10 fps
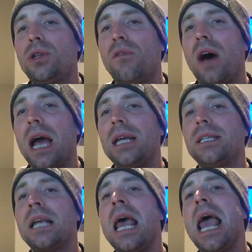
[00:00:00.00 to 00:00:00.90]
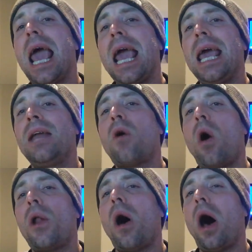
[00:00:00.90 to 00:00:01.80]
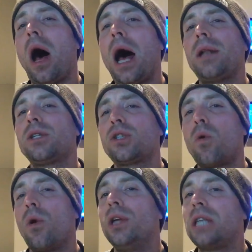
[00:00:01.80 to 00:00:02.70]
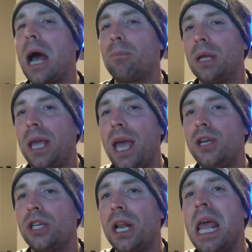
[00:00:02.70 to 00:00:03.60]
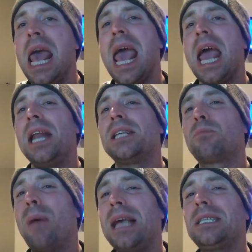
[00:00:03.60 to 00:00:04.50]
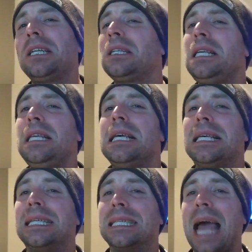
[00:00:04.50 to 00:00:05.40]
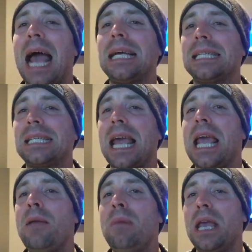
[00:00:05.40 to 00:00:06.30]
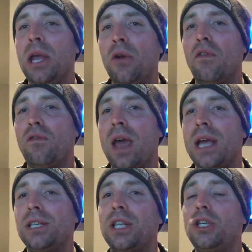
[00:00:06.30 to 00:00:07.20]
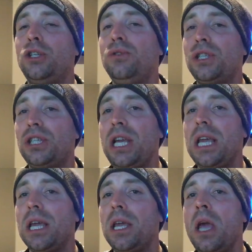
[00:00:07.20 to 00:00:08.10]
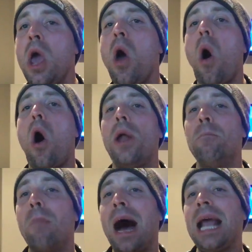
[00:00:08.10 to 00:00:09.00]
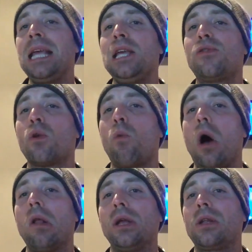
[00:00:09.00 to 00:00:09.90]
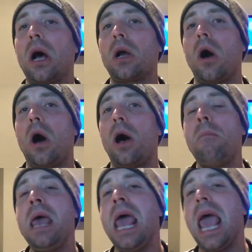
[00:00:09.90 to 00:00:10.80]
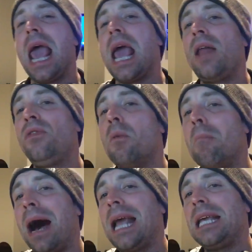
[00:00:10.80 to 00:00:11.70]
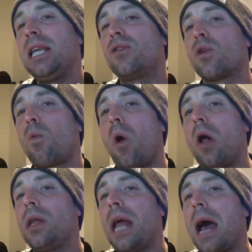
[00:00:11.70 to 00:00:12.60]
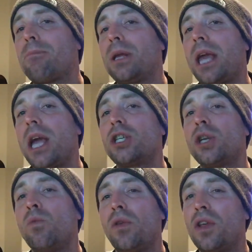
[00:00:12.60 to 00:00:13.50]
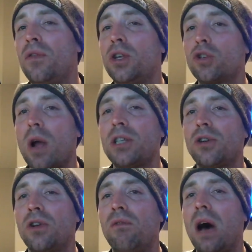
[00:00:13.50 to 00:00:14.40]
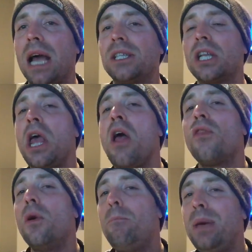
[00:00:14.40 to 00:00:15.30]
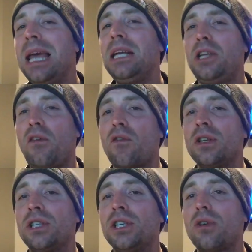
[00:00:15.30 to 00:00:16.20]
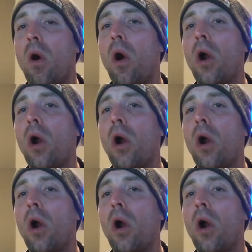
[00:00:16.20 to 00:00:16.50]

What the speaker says: device and on a hot storage application. And it's basically the exact same interface that you see on myetherwallet.com and the MyEtherWallet application within the Trezor device. The big differences